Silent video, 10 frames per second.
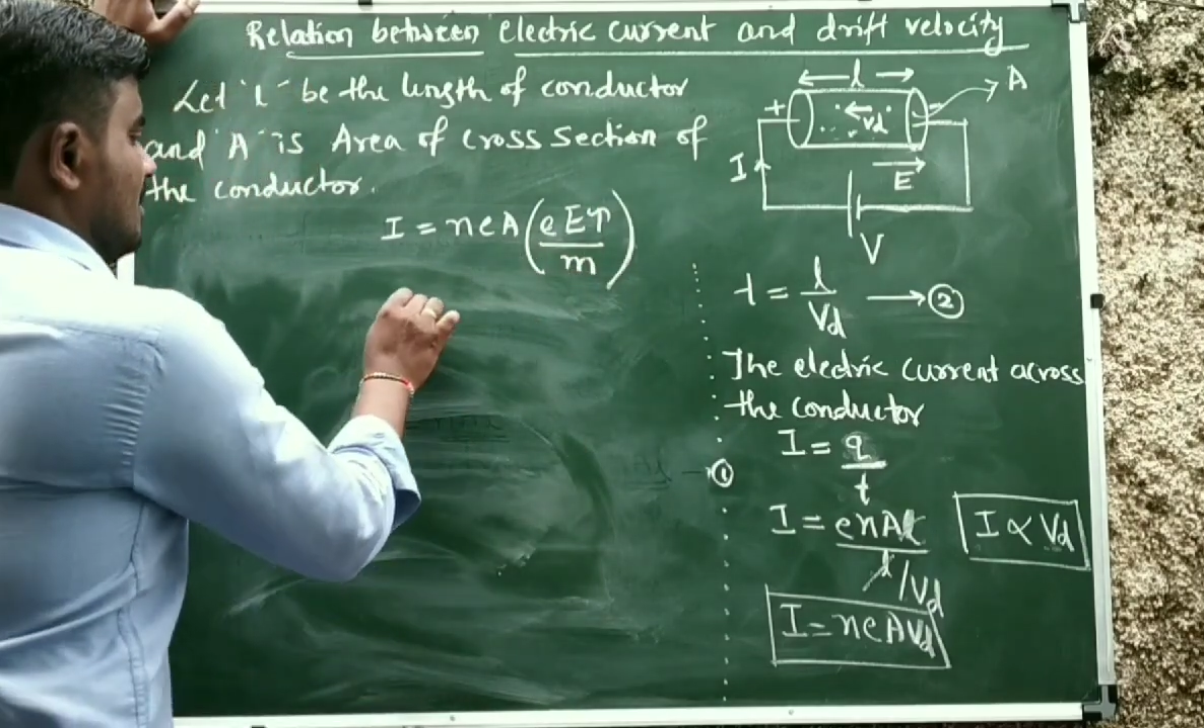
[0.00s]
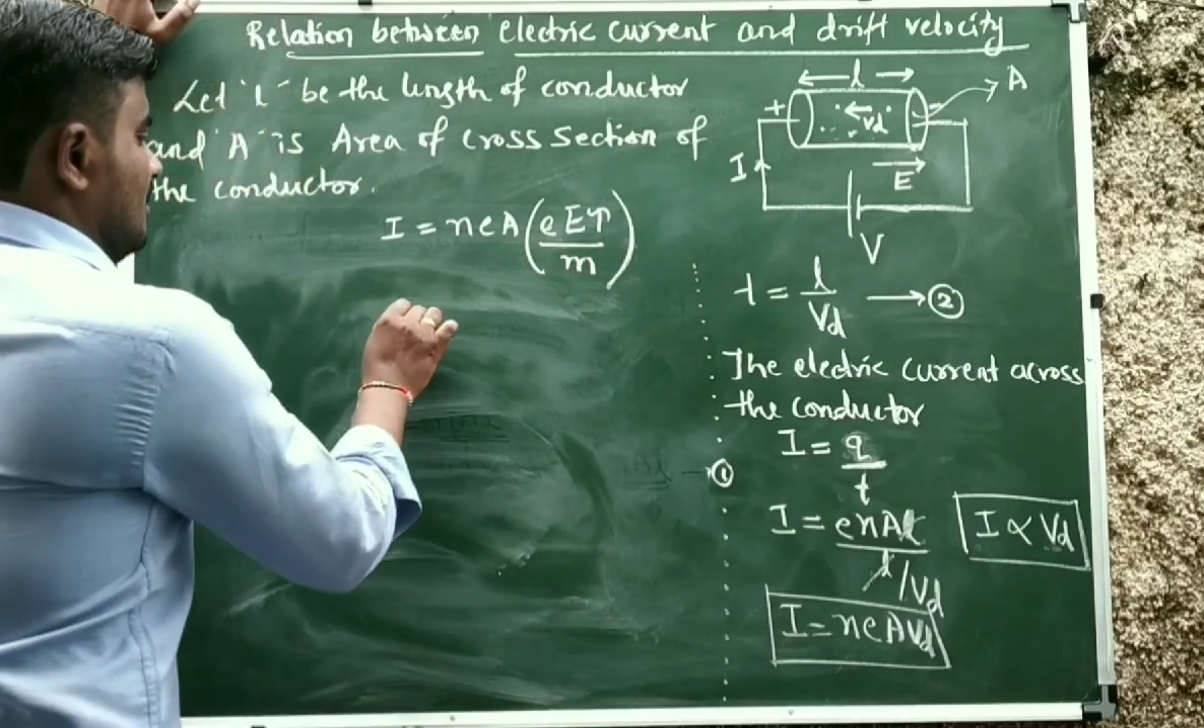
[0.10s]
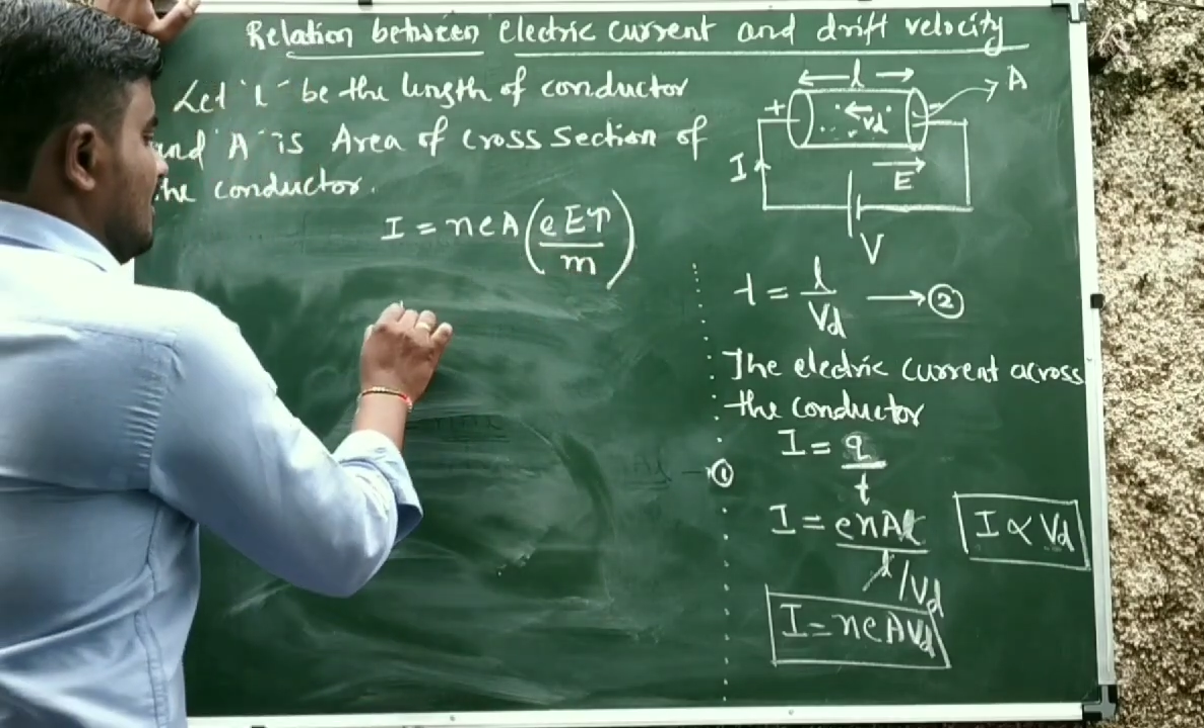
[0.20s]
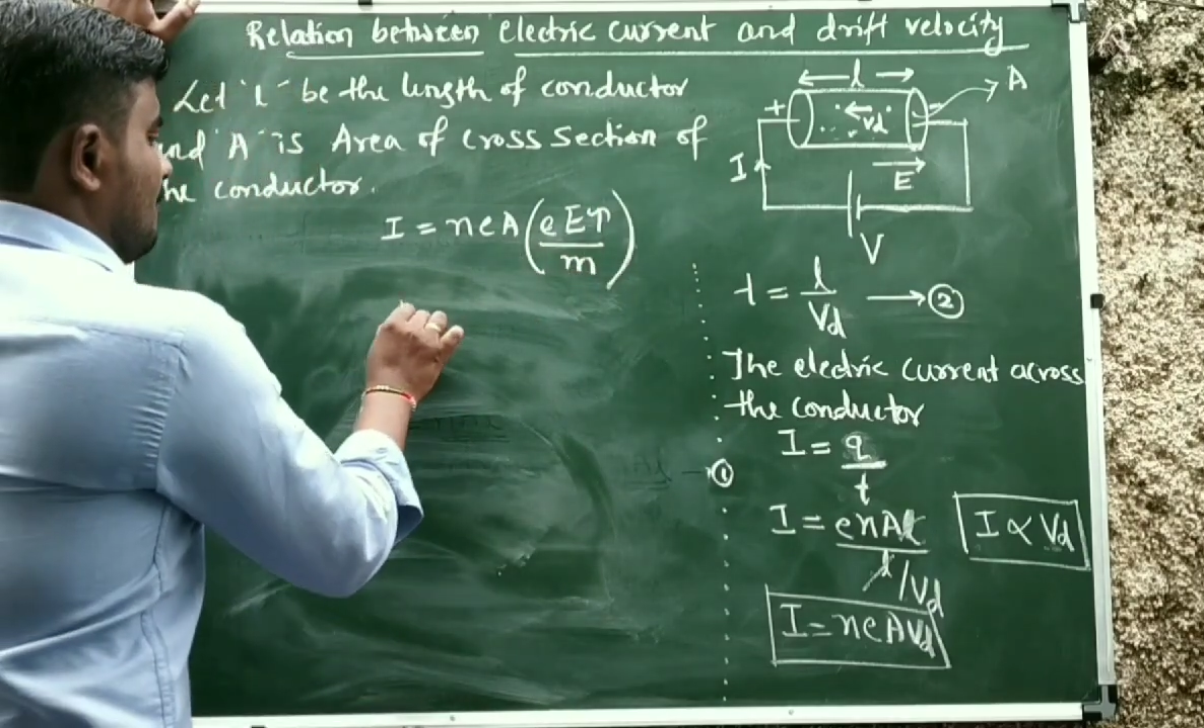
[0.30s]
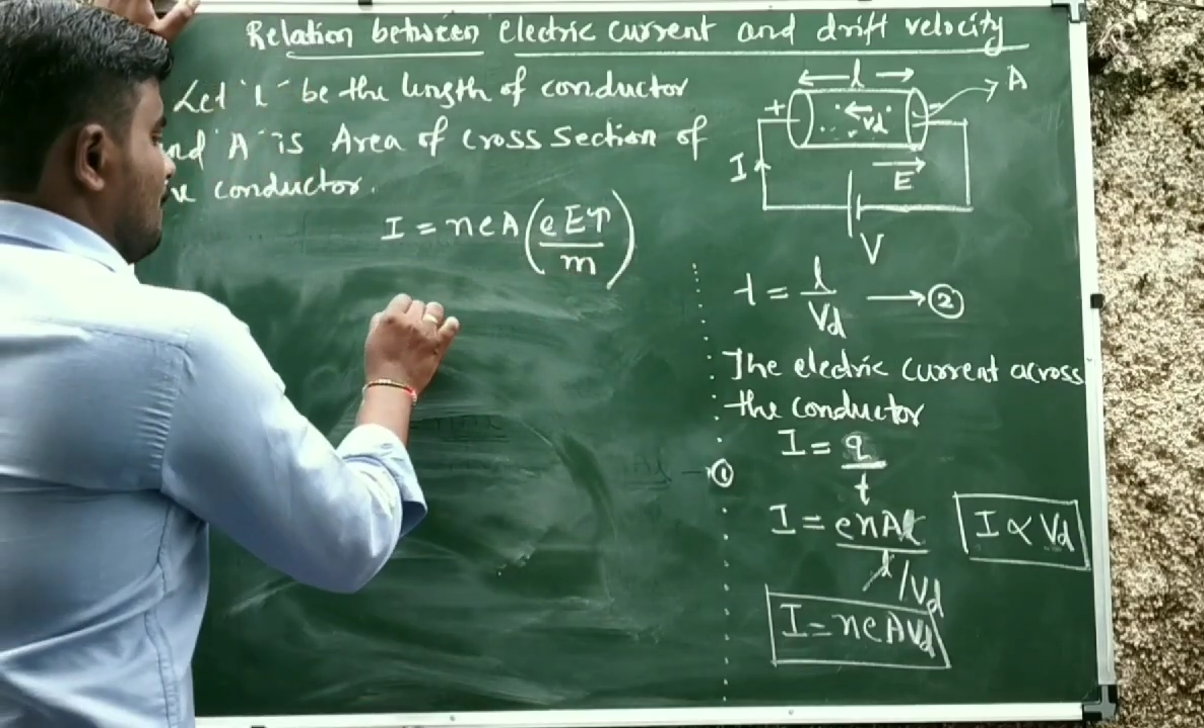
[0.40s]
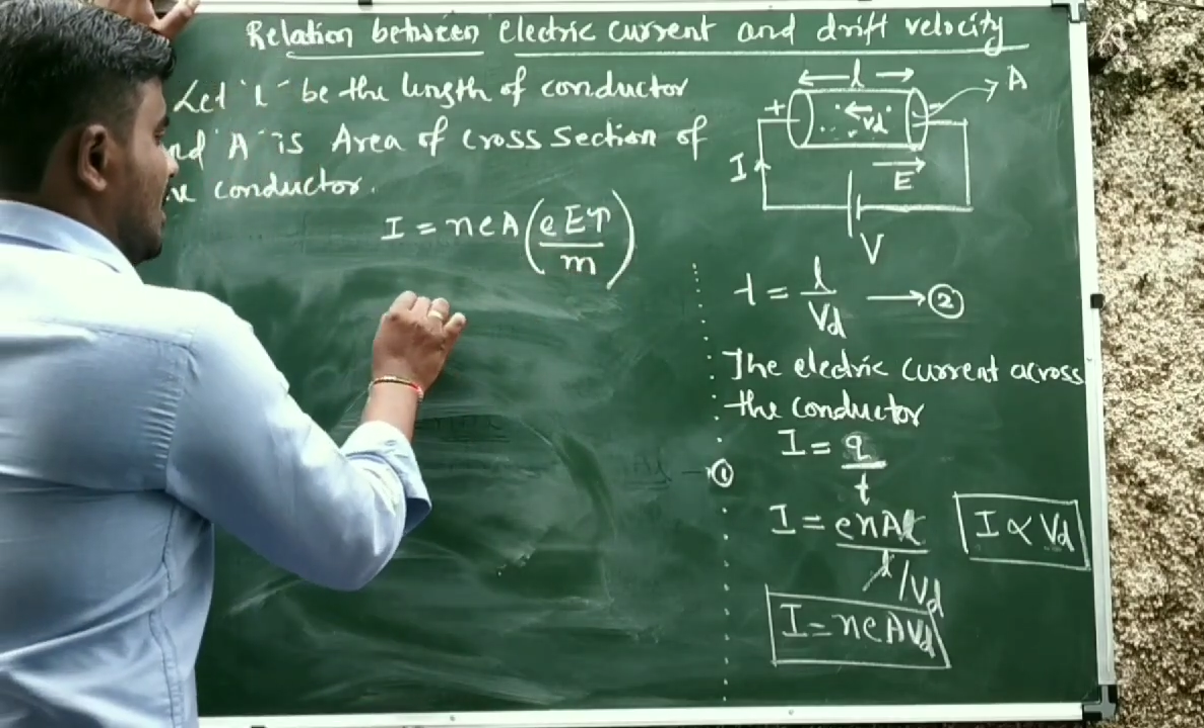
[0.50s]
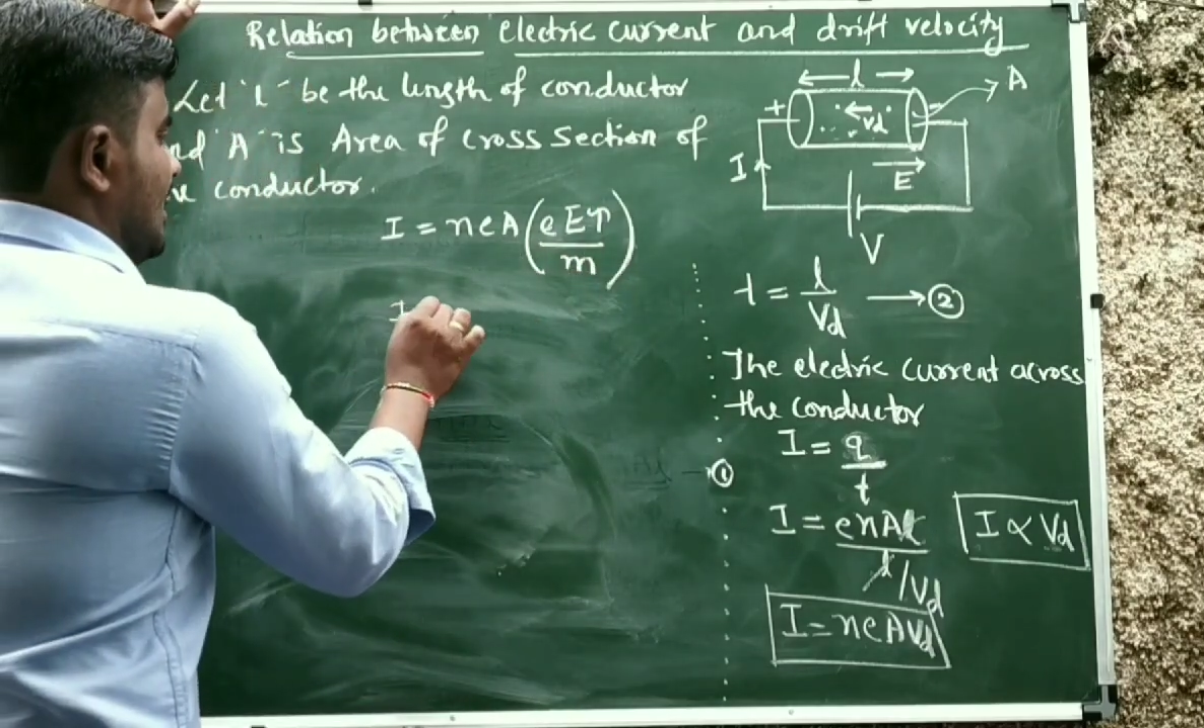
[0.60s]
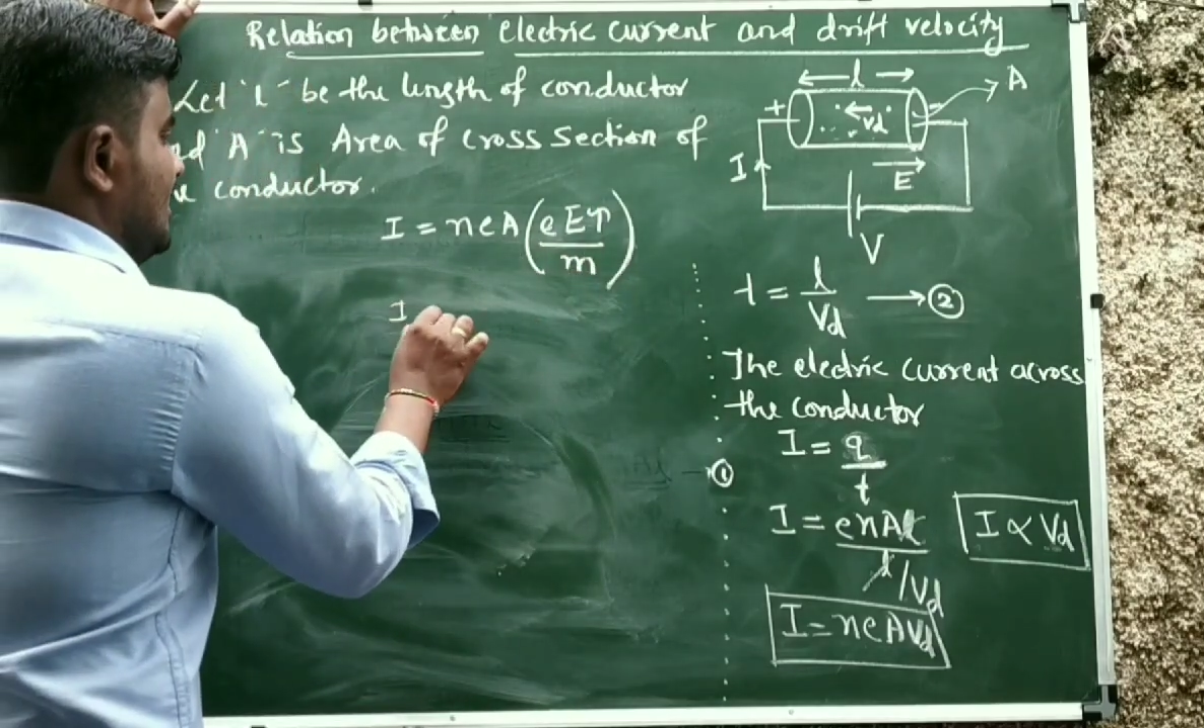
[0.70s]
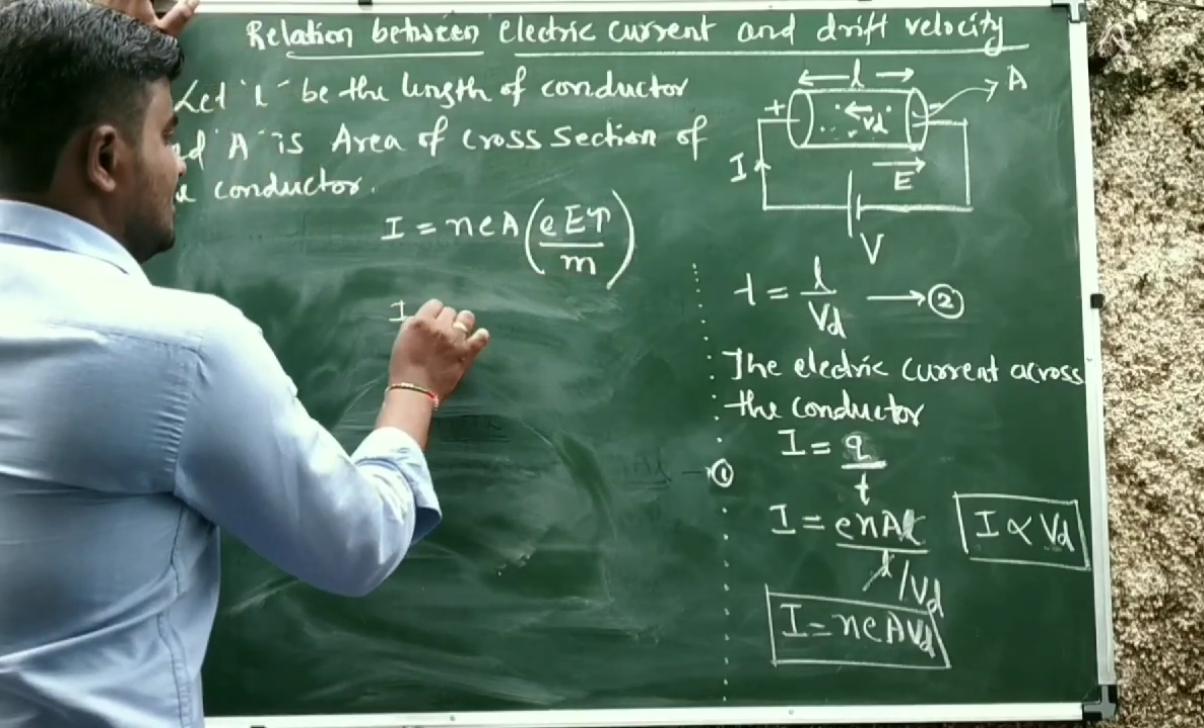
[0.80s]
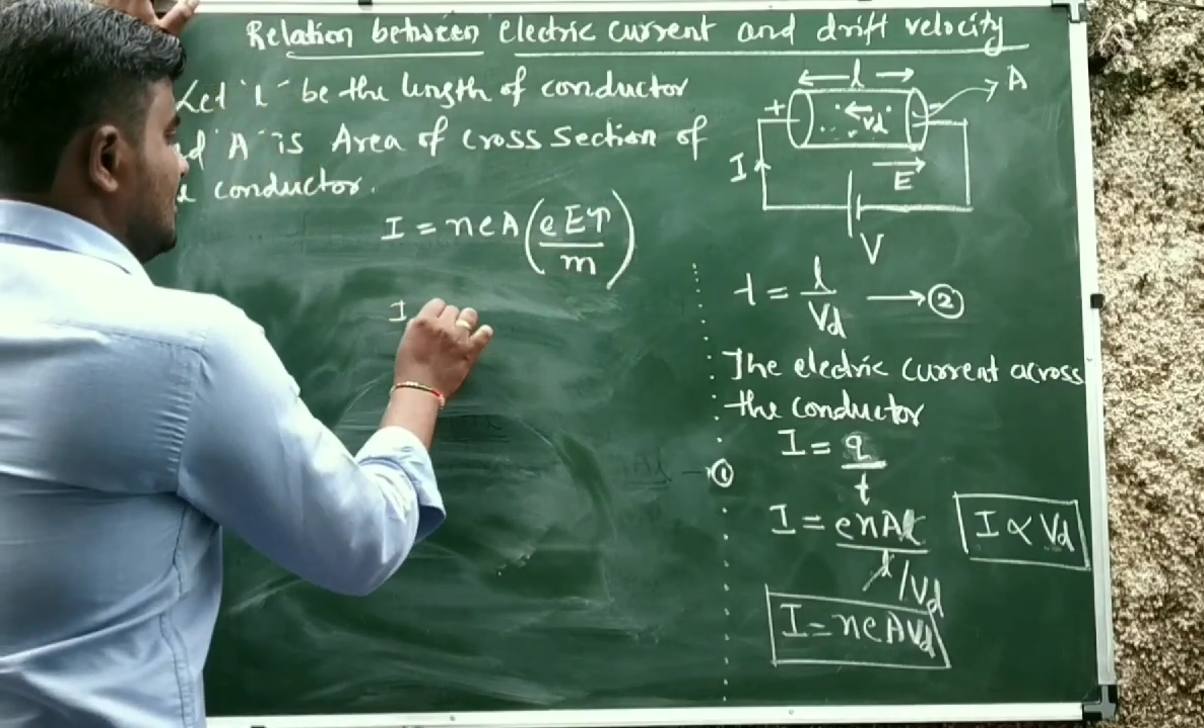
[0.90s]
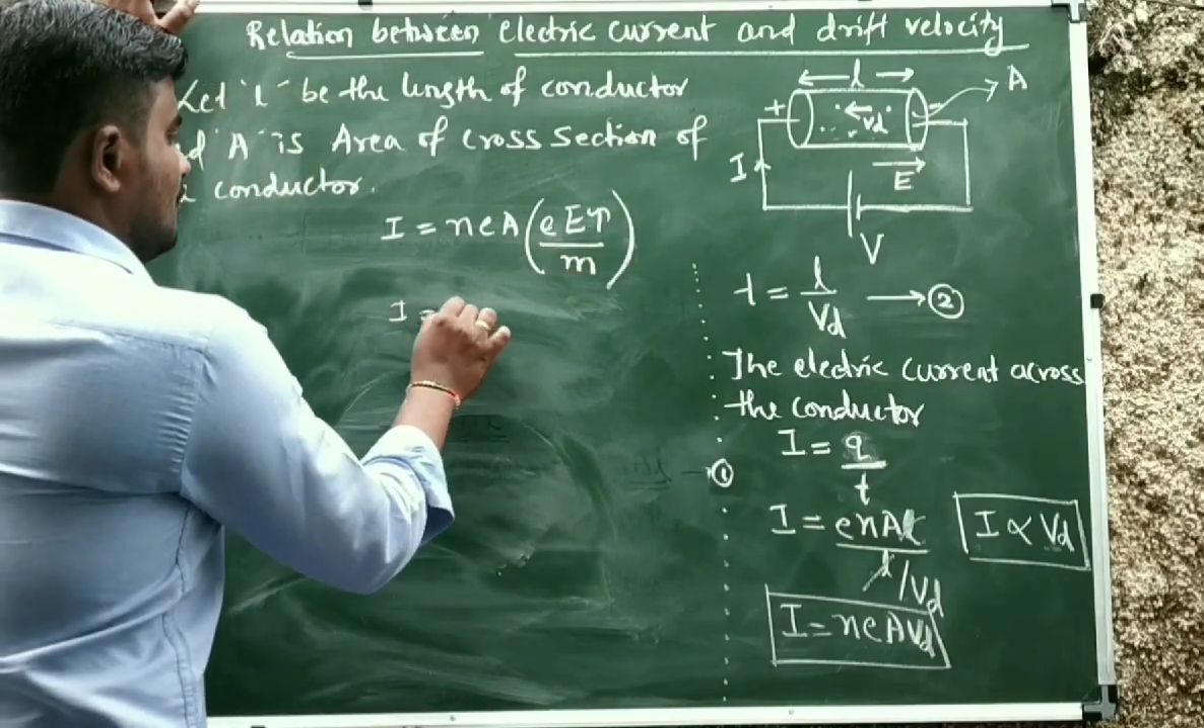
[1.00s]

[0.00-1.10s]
Therefore, I is